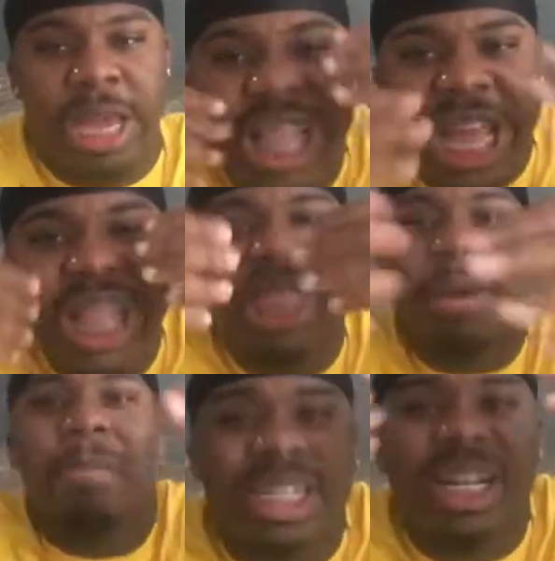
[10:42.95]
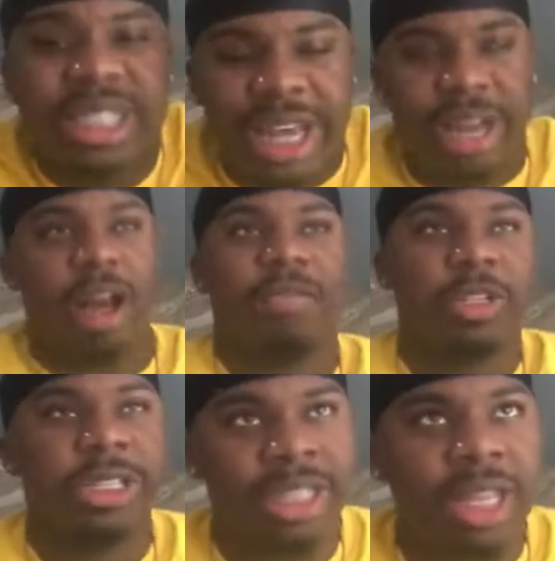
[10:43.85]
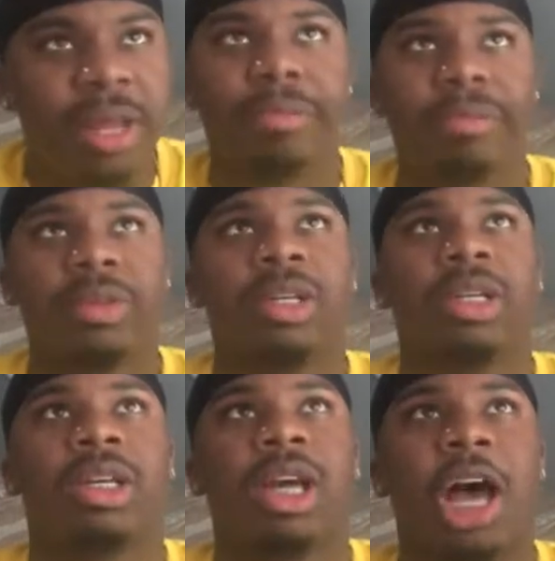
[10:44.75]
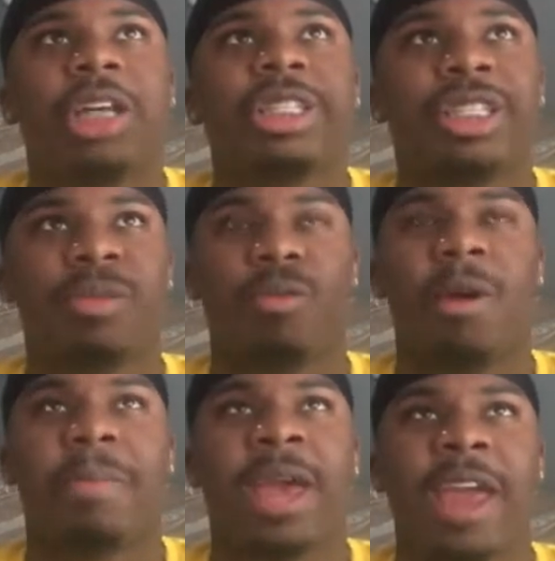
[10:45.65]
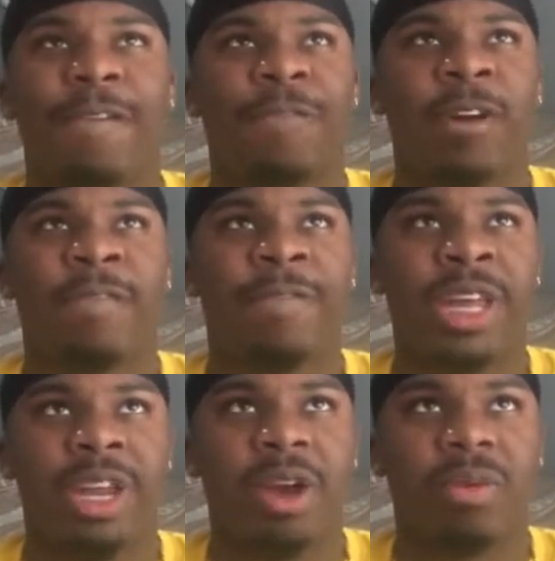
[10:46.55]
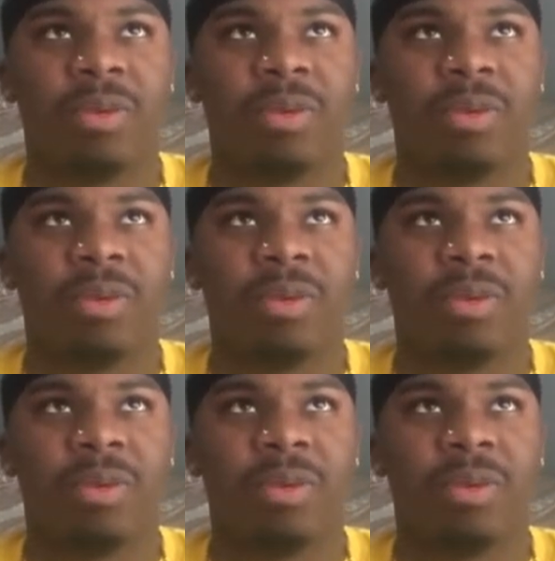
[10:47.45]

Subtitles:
in the mindset of a simp would pay for a video.